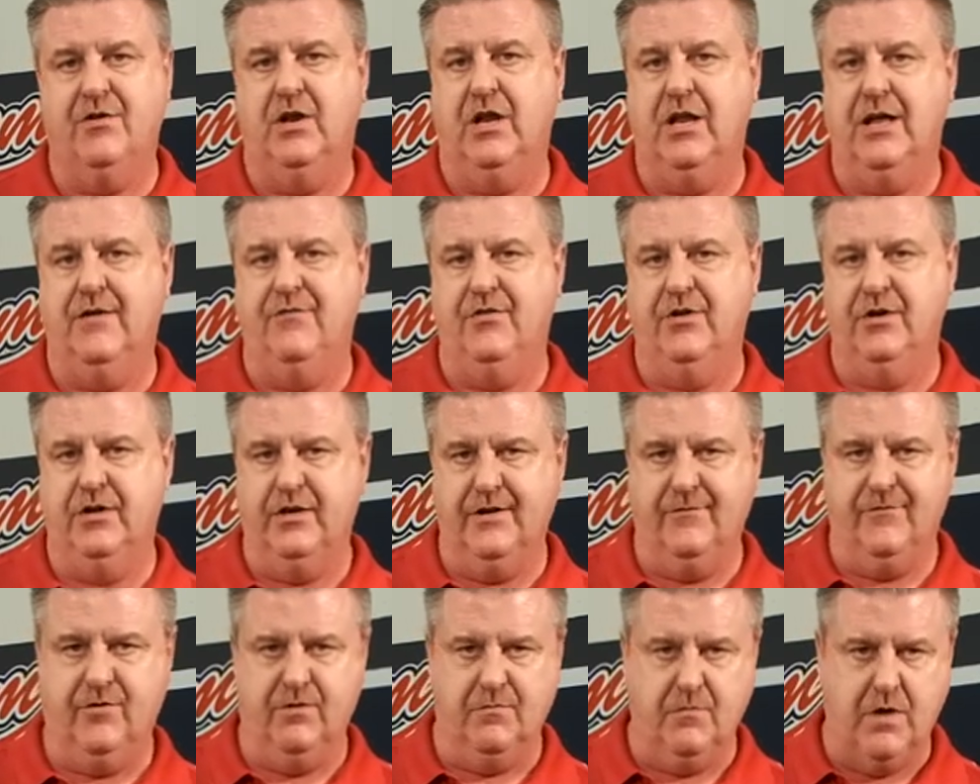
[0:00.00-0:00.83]
11
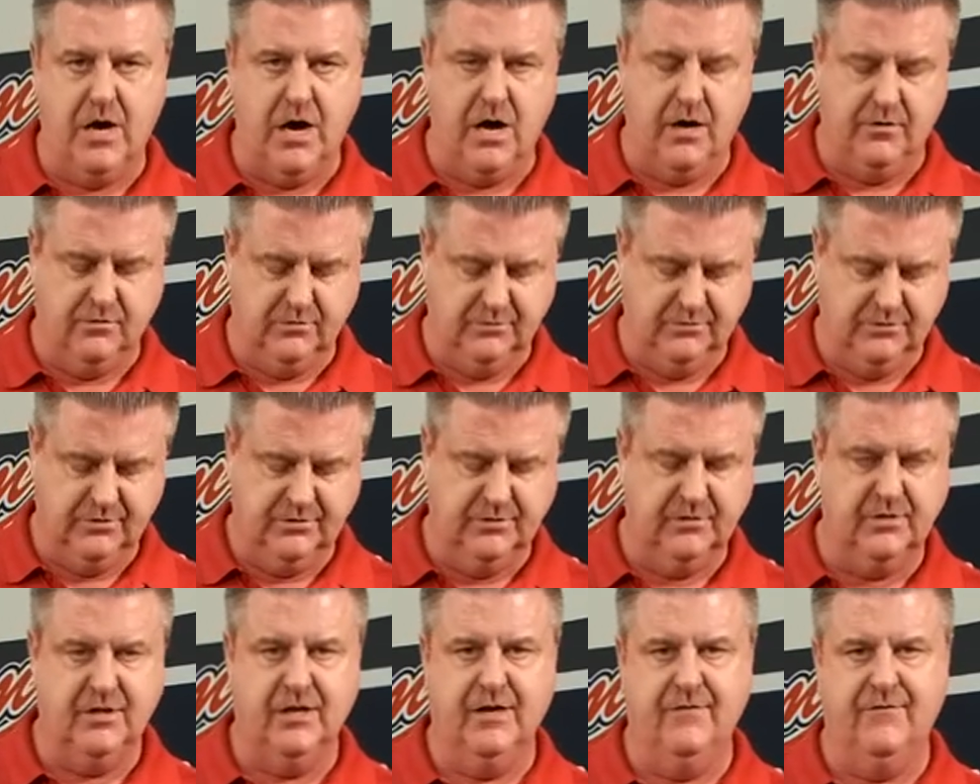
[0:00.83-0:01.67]
different
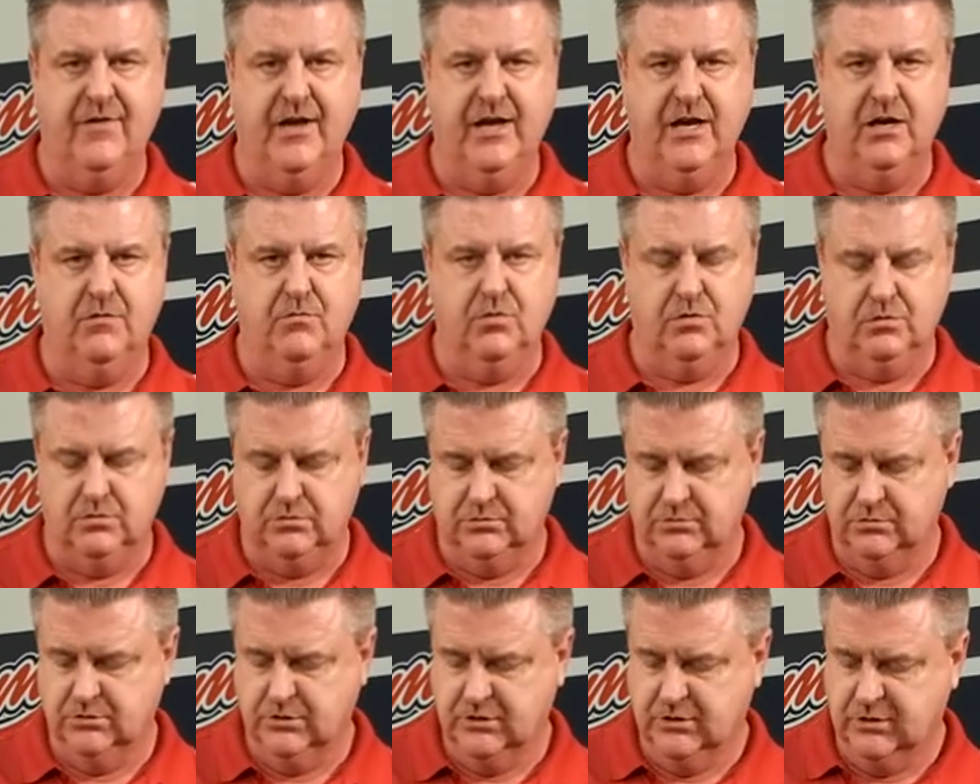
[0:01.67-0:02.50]
models available.